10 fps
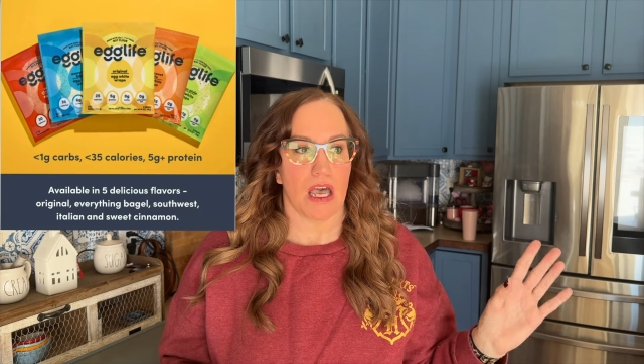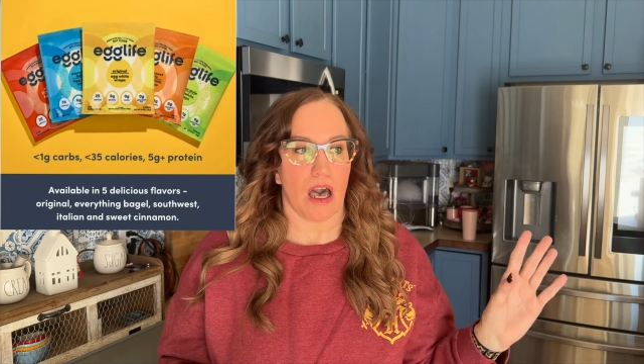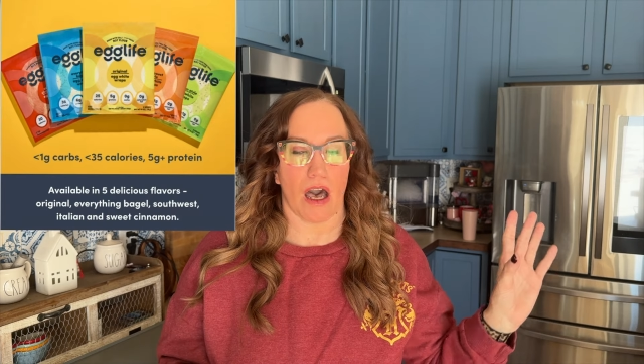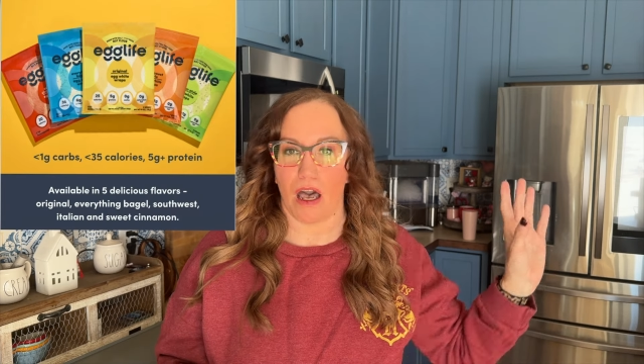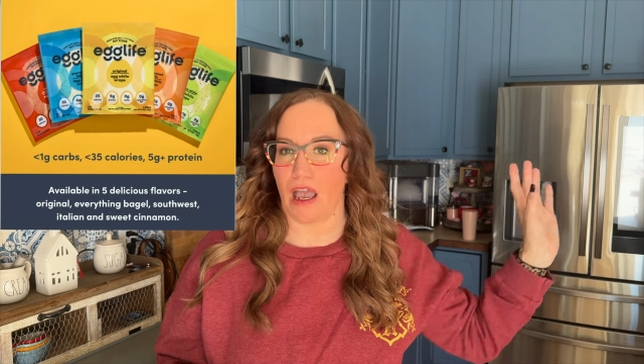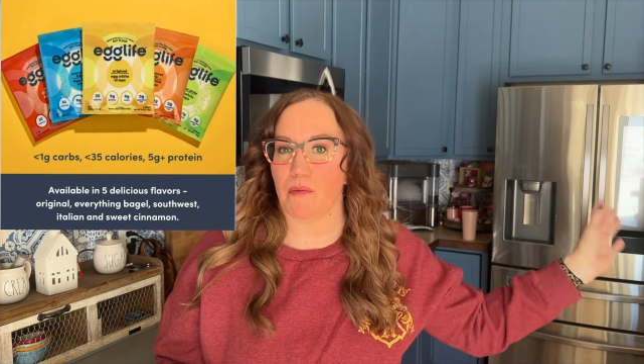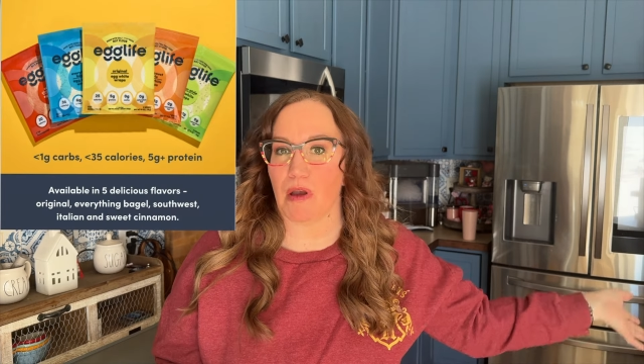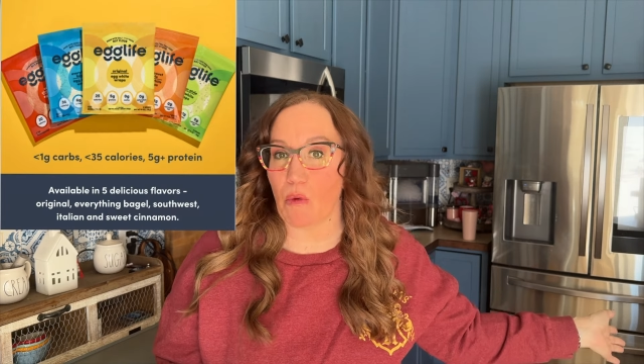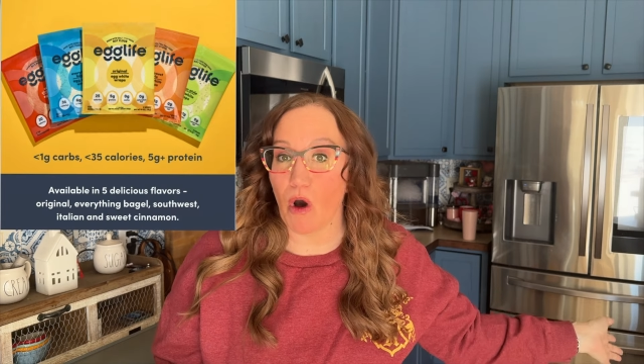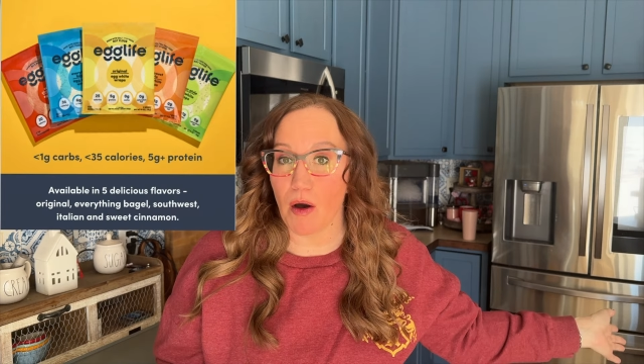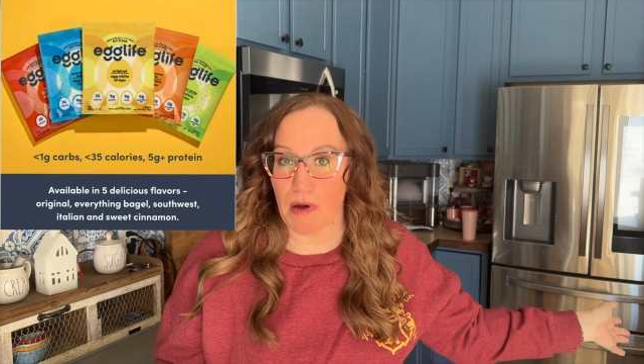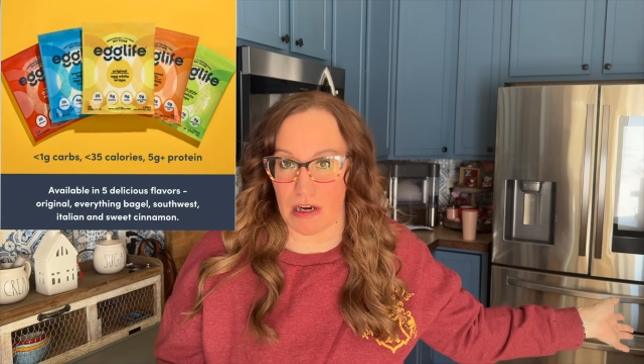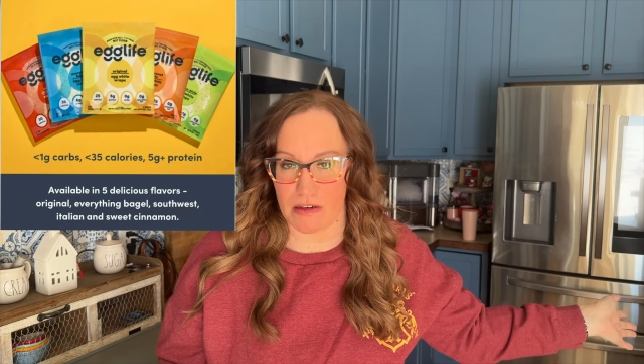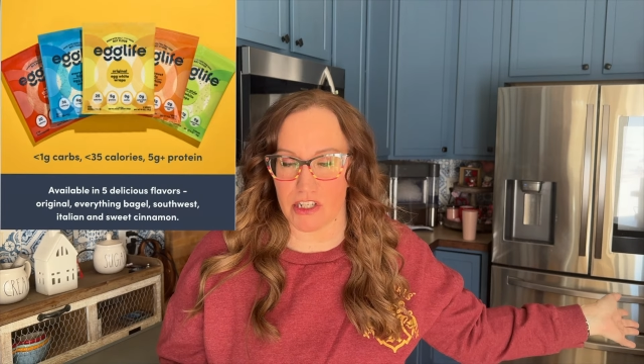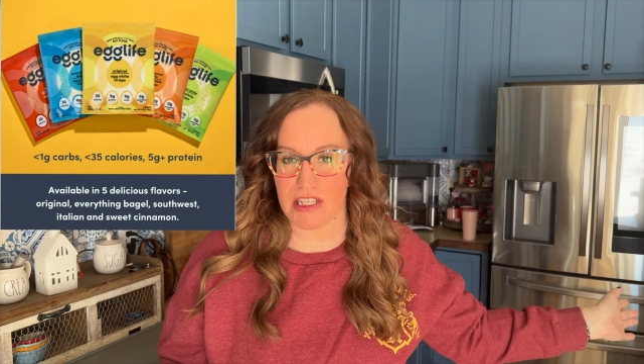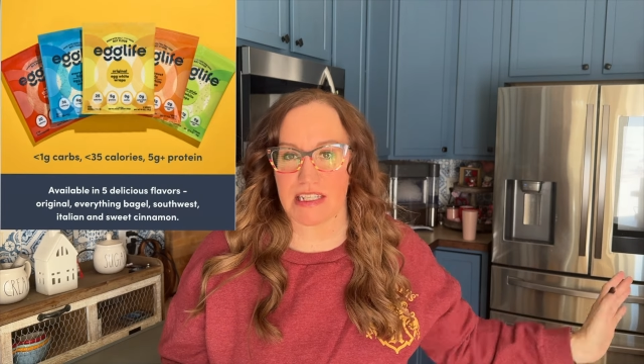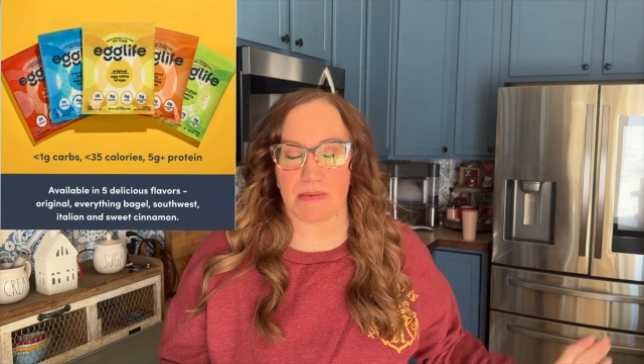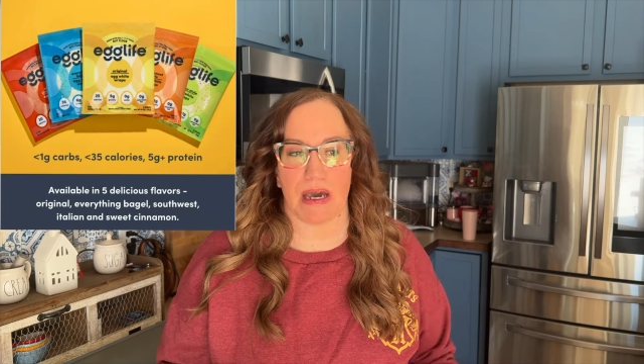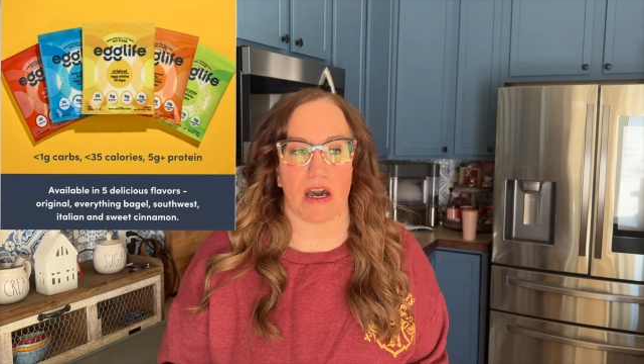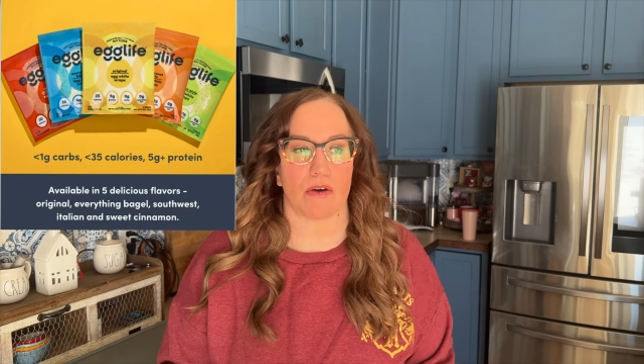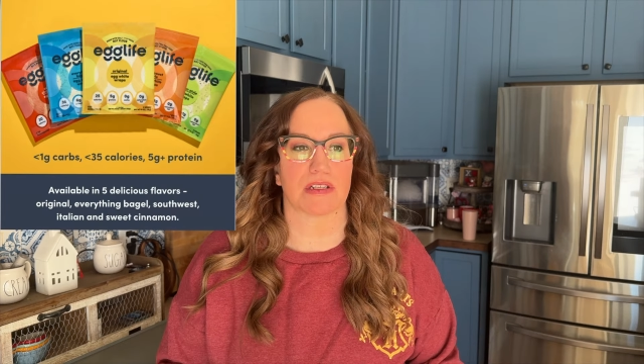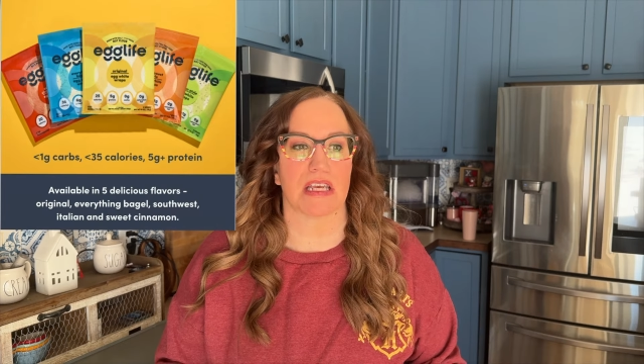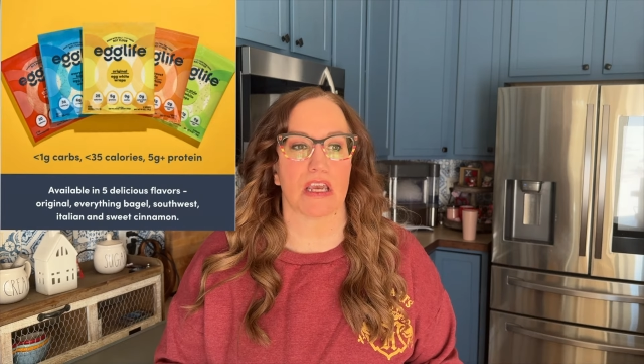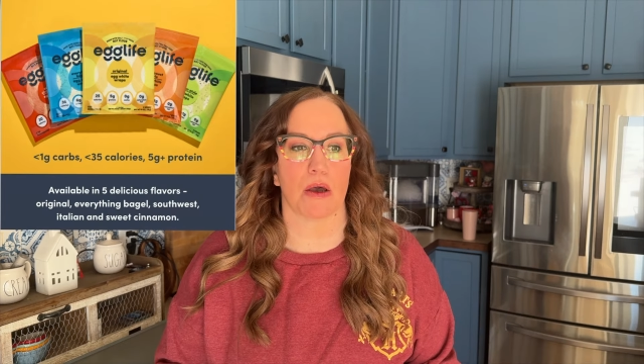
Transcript: uh, at my Walmart, just about.